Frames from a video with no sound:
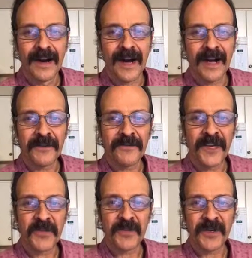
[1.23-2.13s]
Hi,
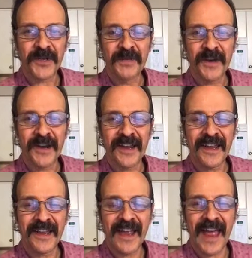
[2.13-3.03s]
Facebook
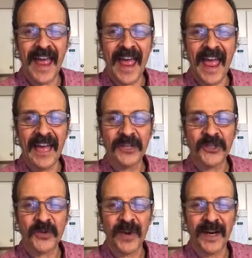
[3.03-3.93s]
community and
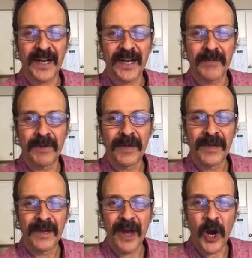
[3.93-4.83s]
tribe.
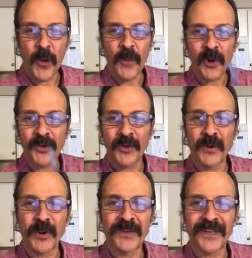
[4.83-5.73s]
I hope you're all
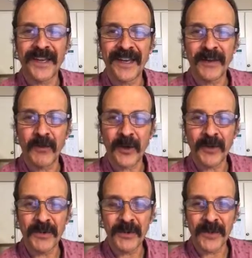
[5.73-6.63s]
doing well today, and
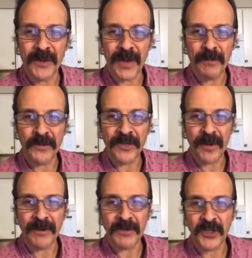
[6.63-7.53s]
welcome to another
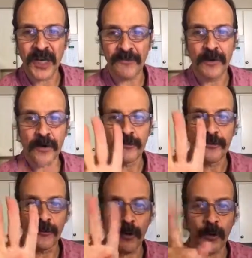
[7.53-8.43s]
episode of Chef
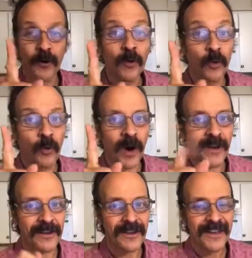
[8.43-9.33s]
for
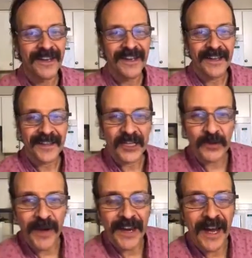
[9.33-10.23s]
One.
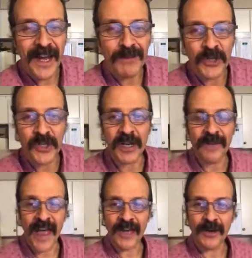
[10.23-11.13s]
That's right, I am your
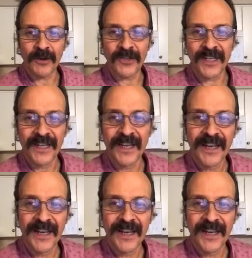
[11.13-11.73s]
chef and host,